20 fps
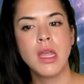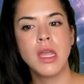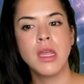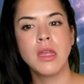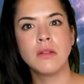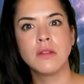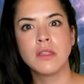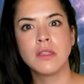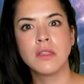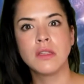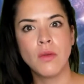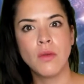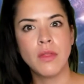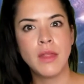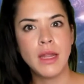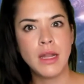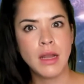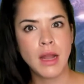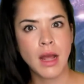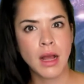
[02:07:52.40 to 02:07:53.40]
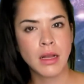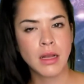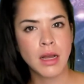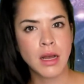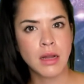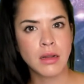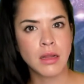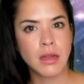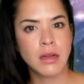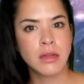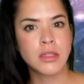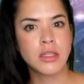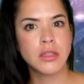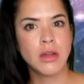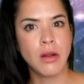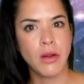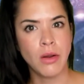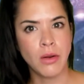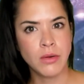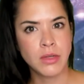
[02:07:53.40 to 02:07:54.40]
And so then I got a
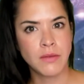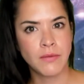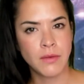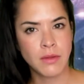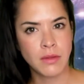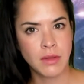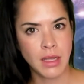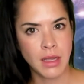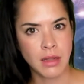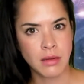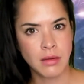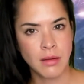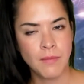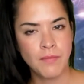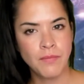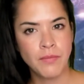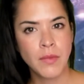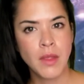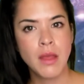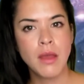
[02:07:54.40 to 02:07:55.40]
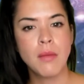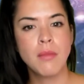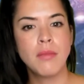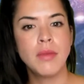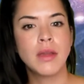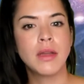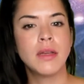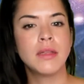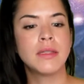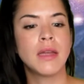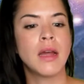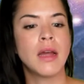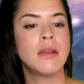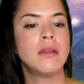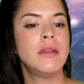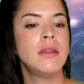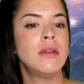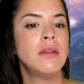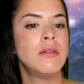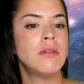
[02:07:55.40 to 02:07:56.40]
charge for that because I
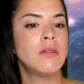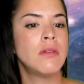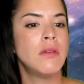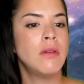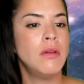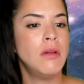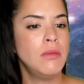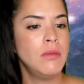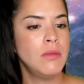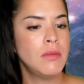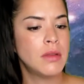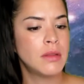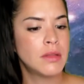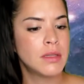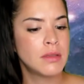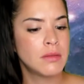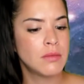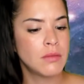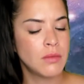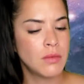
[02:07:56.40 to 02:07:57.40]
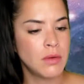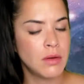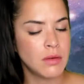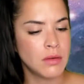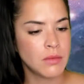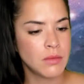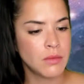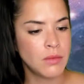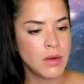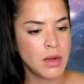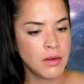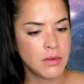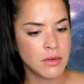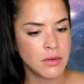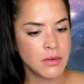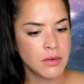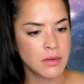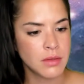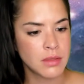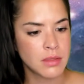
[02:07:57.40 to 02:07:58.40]
didn't know that the
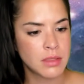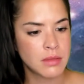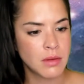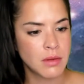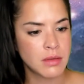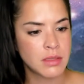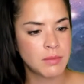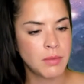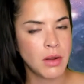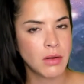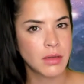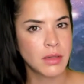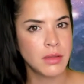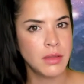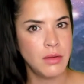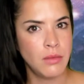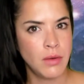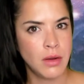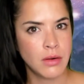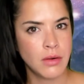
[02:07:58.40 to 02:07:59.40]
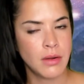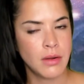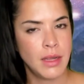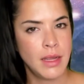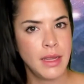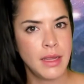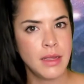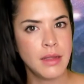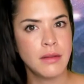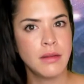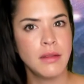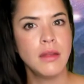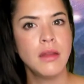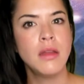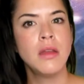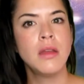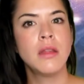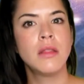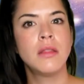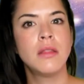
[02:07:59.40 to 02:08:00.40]
sparkling water had
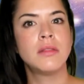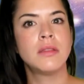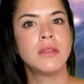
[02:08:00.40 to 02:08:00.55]
the